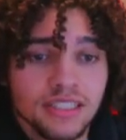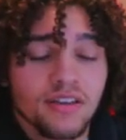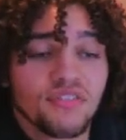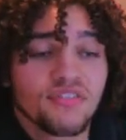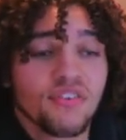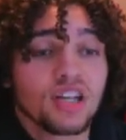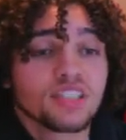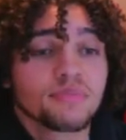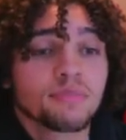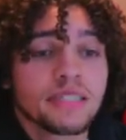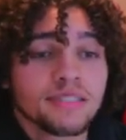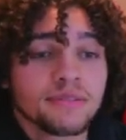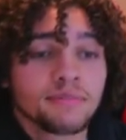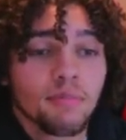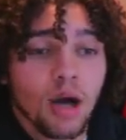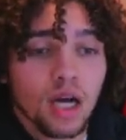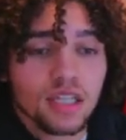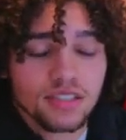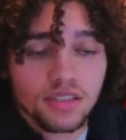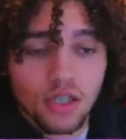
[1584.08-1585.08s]
Frostbitten
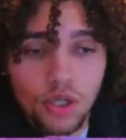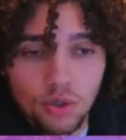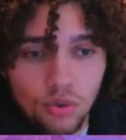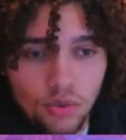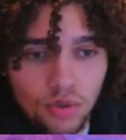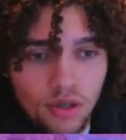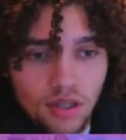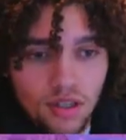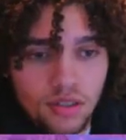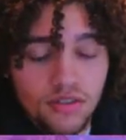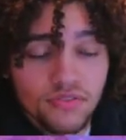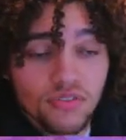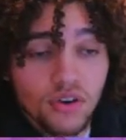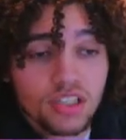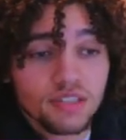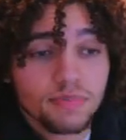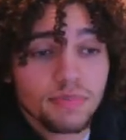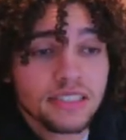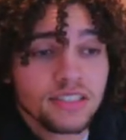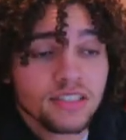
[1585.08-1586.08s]
Bosco. The
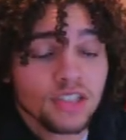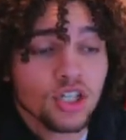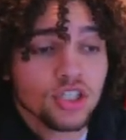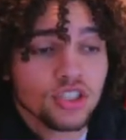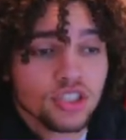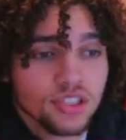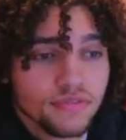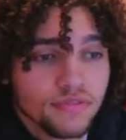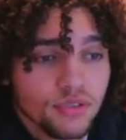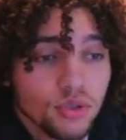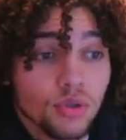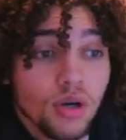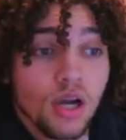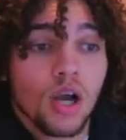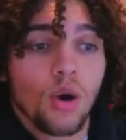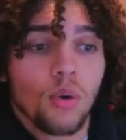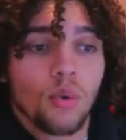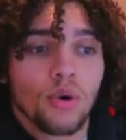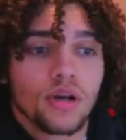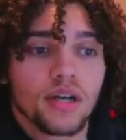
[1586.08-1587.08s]
Frostbitten Urshifu.
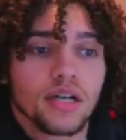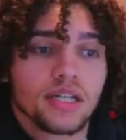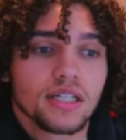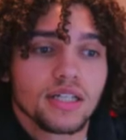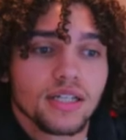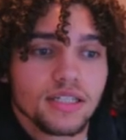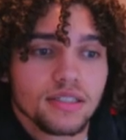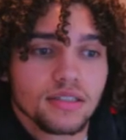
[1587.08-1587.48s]
We're going to click